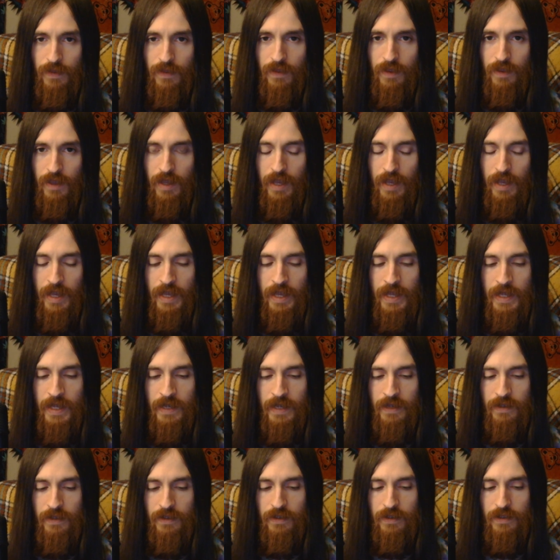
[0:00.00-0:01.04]

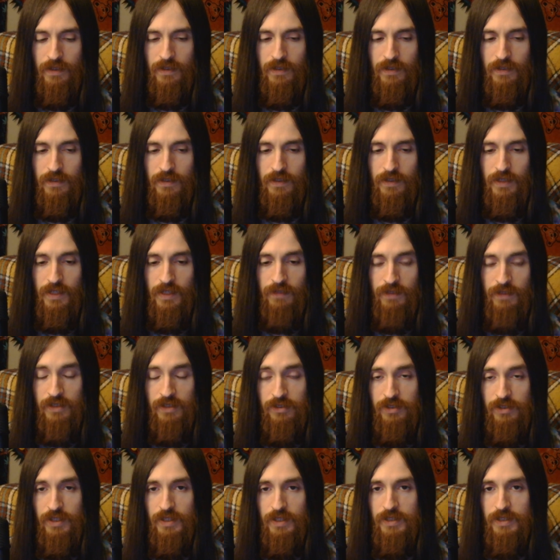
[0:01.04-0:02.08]
And he
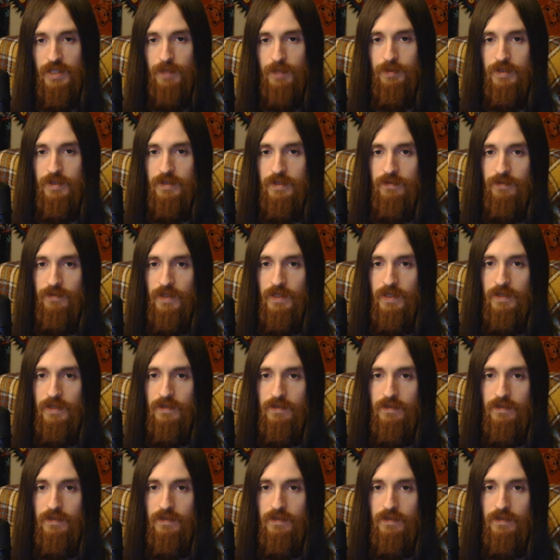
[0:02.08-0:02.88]
eventually accepts his fate.